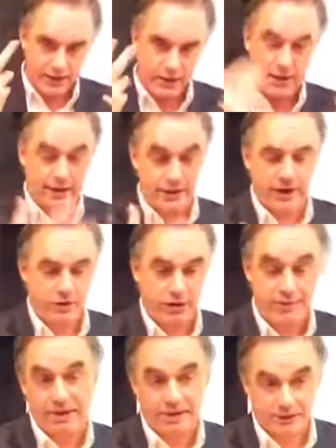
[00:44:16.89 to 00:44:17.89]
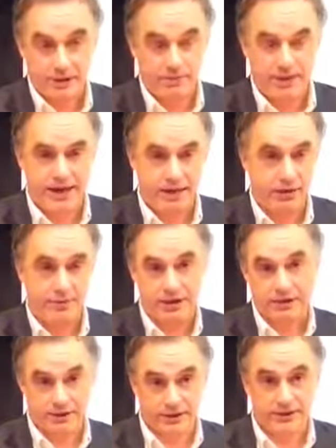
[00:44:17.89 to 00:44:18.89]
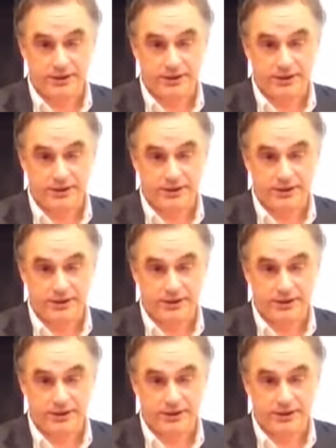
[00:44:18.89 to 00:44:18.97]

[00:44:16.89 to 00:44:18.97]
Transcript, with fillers: like they're criminals, they're petty criminals and